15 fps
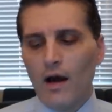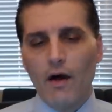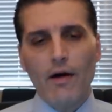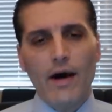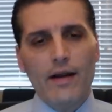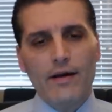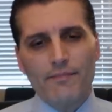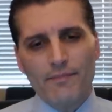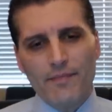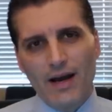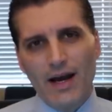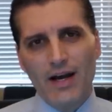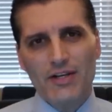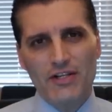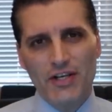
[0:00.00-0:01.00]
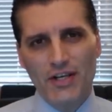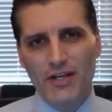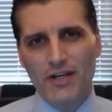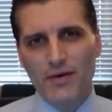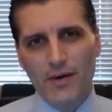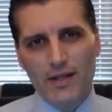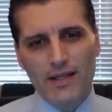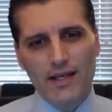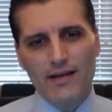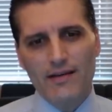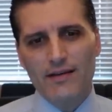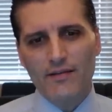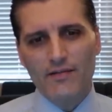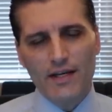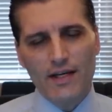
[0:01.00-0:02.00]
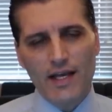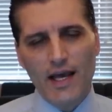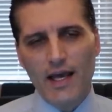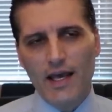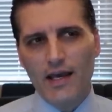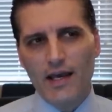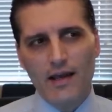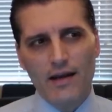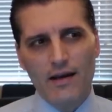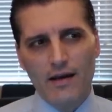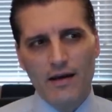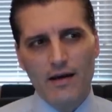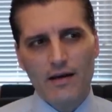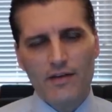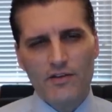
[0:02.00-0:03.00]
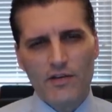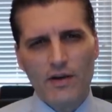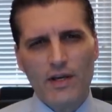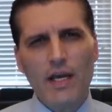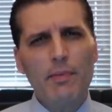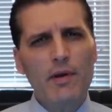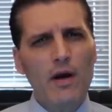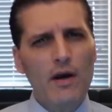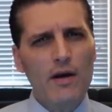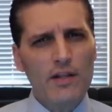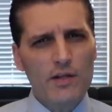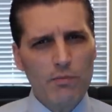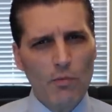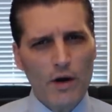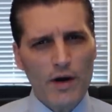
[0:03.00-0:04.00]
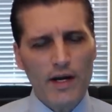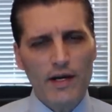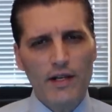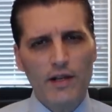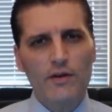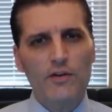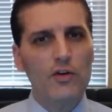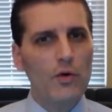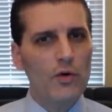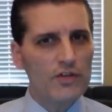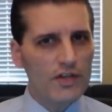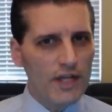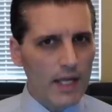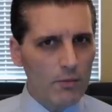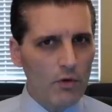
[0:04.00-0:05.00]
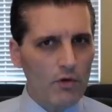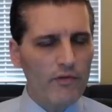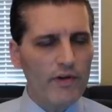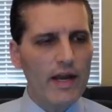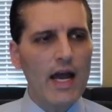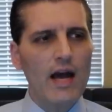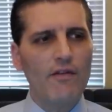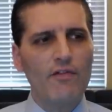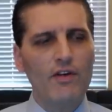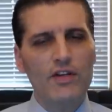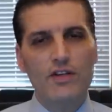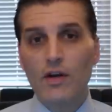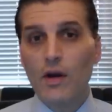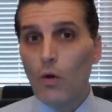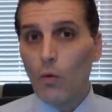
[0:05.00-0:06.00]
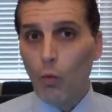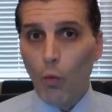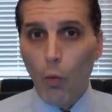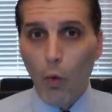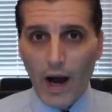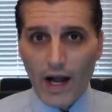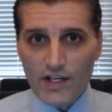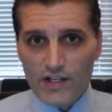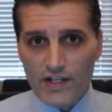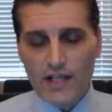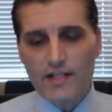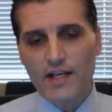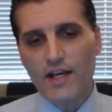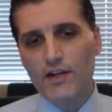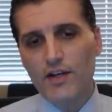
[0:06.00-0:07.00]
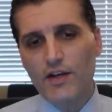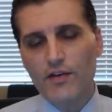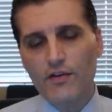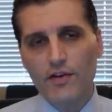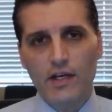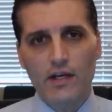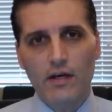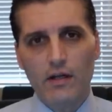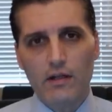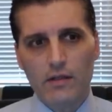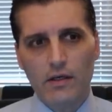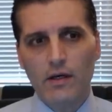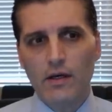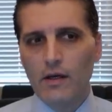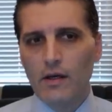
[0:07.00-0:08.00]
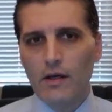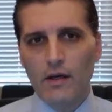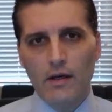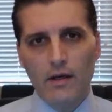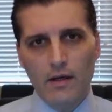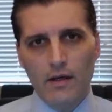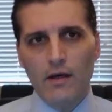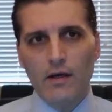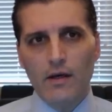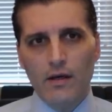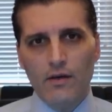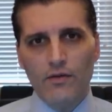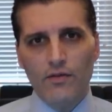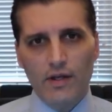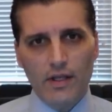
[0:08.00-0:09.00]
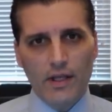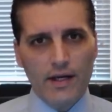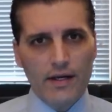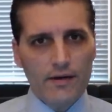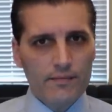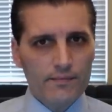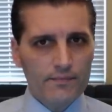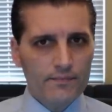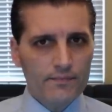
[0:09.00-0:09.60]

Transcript: All right. I'll see you at the end of the day. And uh, so keep an eye on this market here 200 day moving average. Watch that 10 year yield. See you later.